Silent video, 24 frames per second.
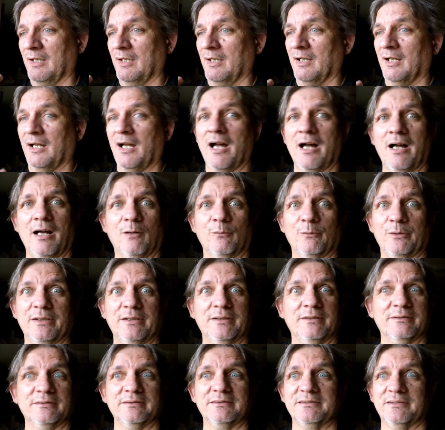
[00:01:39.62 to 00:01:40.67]
Hot
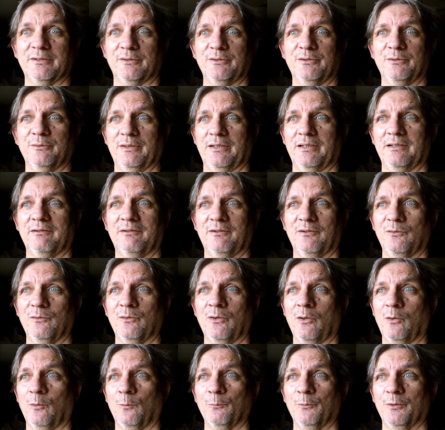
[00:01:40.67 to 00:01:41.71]
Wheels? Are you into
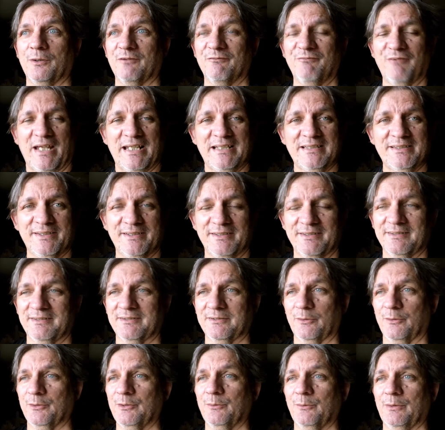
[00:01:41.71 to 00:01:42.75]
home renovations?
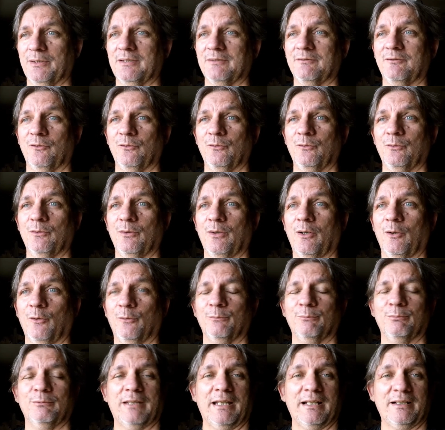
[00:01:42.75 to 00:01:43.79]
Are you into
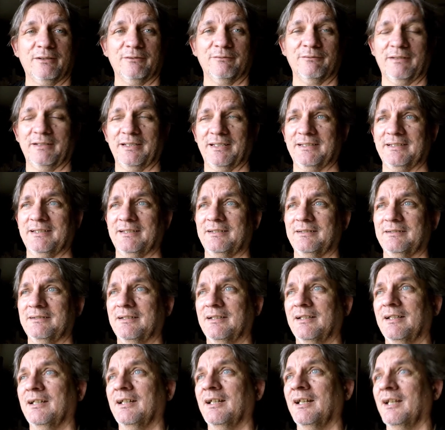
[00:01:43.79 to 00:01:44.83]
home decorating?
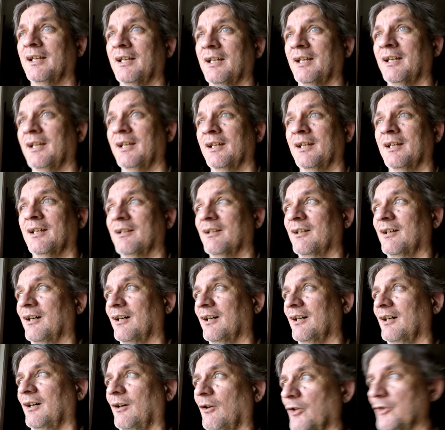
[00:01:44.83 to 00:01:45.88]

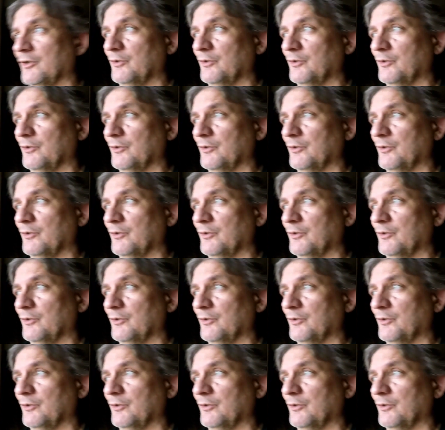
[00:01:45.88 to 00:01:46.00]
Are you